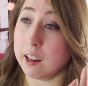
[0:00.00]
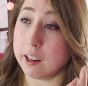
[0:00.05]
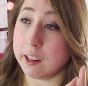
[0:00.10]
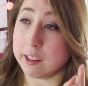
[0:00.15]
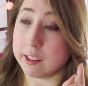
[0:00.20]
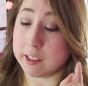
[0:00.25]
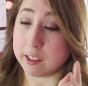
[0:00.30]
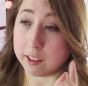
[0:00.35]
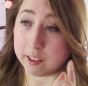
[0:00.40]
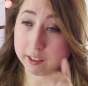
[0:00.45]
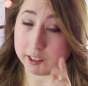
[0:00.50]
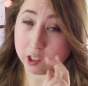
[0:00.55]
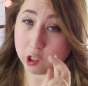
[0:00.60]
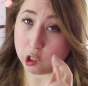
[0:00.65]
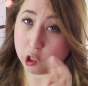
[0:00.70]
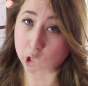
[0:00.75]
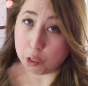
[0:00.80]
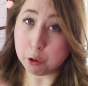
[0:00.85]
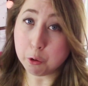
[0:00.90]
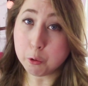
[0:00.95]
in season
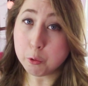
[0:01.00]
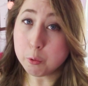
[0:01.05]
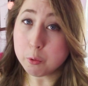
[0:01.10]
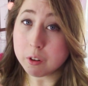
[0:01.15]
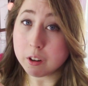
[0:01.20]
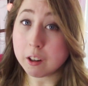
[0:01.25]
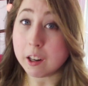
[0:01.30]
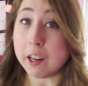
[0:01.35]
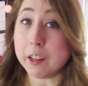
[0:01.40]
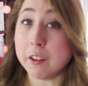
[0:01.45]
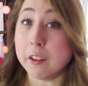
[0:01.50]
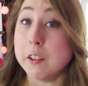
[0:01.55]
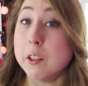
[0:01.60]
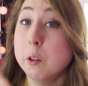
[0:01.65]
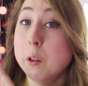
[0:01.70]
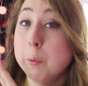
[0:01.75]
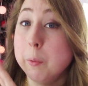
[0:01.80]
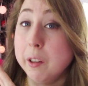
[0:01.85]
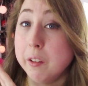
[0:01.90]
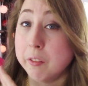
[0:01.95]
2. I thought they
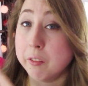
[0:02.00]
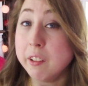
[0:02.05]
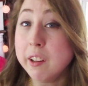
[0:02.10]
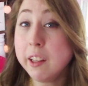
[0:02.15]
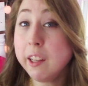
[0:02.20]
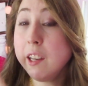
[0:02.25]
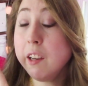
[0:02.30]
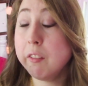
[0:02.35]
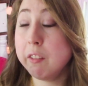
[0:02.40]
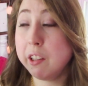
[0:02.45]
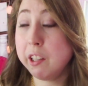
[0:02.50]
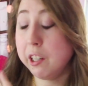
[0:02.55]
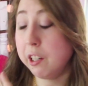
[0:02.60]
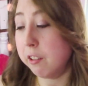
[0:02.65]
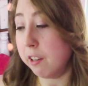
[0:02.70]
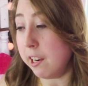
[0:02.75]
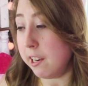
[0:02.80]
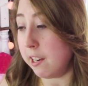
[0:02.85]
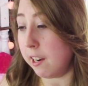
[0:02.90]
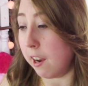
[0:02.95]
would be really
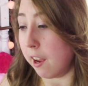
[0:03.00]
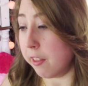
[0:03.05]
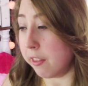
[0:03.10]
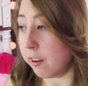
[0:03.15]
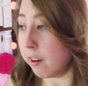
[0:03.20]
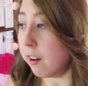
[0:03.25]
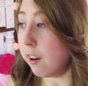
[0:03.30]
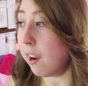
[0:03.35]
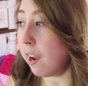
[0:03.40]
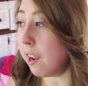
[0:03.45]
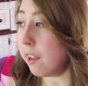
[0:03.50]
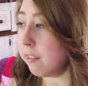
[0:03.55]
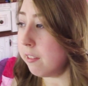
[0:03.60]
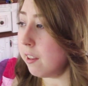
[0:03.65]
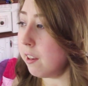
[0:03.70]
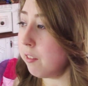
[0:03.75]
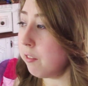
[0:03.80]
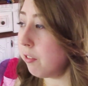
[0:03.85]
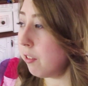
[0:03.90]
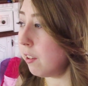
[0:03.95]
great together. And
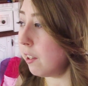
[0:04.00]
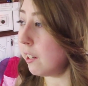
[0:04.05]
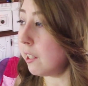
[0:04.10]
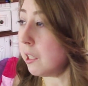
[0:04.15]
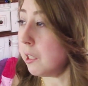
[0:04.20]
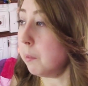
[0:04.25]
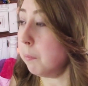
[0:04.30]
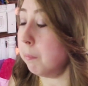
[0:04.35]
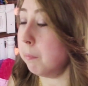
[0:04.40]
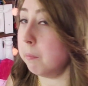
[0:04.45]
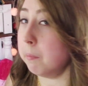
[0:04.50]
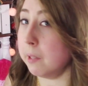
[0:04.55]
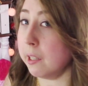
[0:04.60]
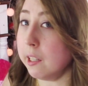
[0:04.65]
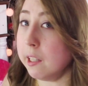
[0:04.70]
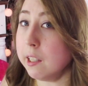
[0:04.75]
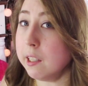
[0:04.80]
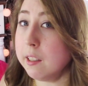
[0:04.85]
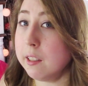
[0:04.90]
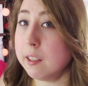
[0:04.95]
then for like a
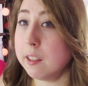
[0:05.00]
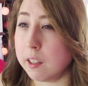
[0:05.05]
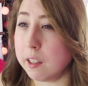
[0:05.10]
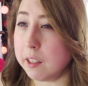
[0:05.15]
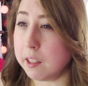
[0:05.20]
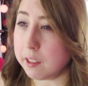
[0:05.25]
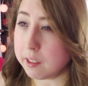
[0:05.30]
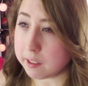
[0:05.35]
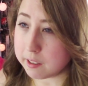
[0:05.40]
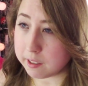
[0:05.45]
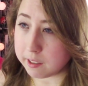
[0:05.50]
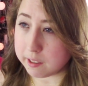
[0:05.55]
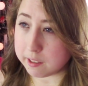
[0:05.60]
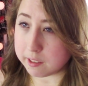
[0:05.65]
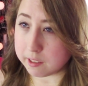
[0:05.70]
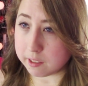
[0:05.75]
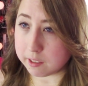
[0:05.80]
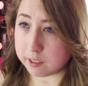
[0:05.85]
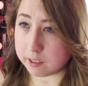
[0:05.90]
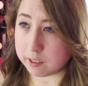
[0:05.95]
minute in
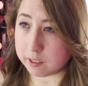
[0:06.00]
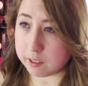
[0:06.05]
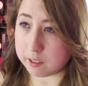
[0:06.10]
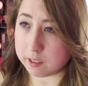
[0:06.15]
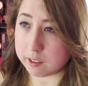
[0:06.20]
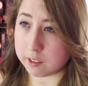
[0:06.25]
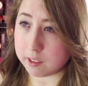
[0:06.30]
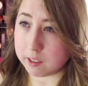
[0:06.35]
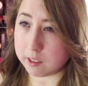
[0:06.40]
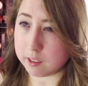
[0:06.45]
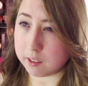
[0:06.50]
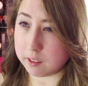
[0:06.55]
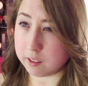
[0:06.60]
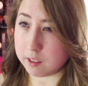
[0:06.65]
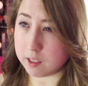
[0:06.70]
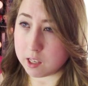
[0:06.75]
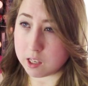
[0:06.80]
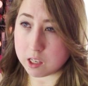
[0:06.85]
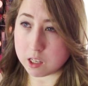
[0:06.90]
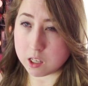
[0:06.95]

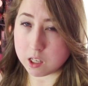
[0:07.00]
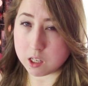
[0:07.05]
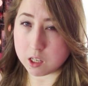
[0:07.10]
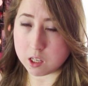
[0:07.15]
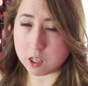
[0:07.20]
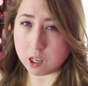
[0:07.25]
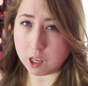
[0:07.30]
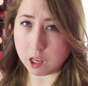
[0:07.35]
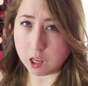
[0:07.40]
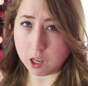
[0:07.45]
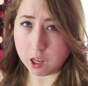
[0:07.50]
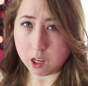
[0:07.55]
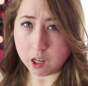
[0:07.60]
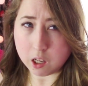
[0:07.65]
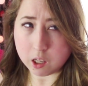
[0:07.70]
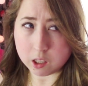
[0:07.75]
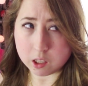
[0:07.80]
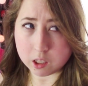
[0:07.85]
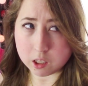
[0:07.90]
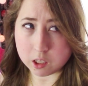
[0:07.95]
season
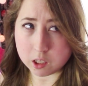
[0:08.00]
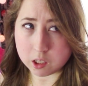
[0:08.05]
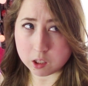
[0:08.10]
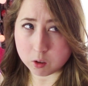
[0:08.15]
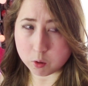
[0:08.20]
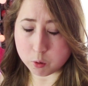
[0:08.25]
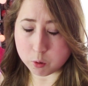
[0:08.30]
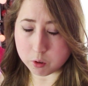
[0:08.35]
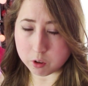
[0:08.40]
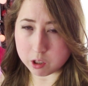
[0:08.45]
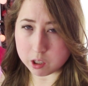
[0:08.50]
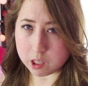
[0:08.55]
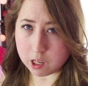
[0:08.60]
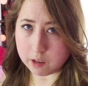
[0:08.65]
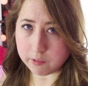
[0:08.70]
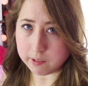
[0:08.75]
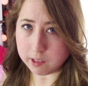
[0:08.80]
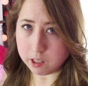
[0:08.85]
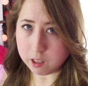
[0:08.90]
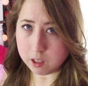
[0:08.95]
6 or
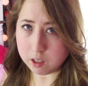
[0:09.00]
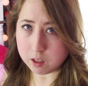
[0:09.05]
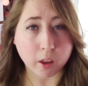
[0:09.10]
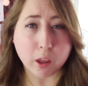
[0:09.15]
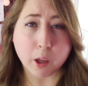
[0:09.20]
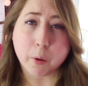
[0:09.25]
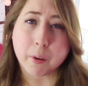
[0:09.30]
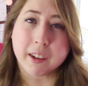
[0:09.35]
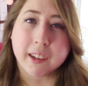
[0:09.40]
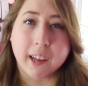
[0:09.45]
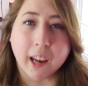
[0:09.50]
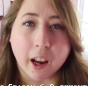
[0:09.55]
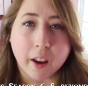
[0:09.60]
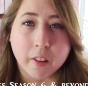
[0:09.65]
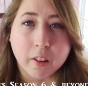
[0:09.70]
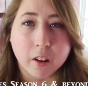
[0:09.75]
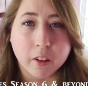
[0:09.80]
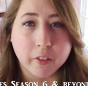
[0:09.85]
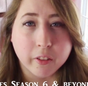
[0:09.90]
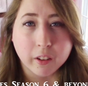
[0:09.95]
7, they were
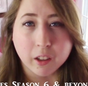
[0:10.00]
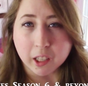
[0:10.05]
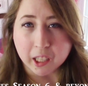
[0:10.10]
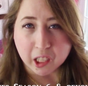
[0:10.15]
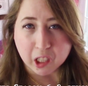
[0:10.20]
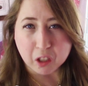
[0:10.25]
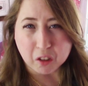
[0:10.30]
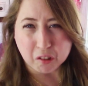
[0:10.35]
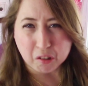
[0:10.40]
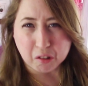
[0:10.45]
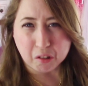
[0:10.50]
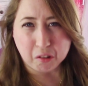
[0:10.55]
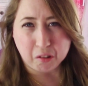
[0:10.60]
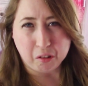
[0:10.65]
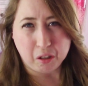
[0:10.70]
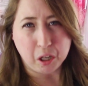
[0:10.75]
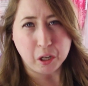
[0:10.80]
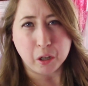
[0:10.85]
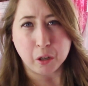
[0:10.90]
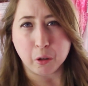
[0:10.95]
together for like
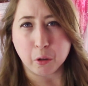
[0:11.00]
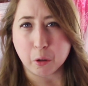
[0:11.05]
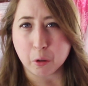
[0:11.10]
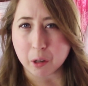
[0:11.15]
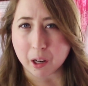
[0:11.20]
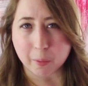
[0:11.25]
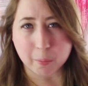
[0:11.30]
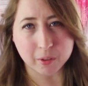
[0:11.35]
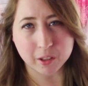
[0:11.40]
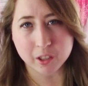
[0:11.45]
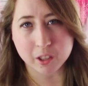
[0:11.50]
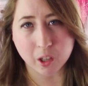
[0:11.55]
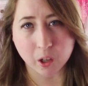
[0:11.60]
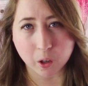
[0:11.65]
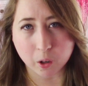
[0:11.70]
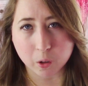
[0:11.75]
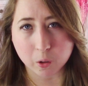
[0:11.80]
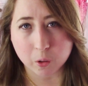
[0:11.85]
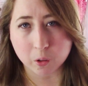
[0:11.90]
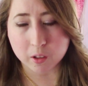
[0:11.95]
2
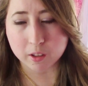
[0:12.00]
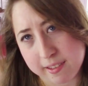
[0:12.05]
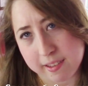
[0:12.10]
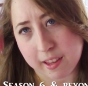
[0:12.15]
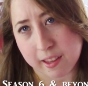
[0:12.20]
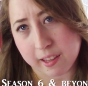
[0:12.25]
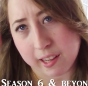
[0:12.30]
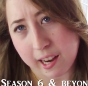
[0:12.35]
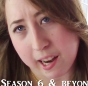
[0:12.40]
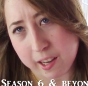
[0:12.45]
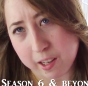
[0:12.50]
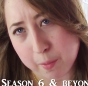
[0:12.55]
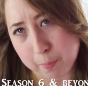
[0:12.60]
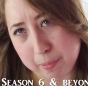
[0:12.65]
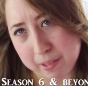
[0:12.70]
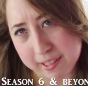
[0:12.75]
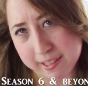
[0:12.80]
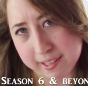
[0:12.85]
episodes, then they had to be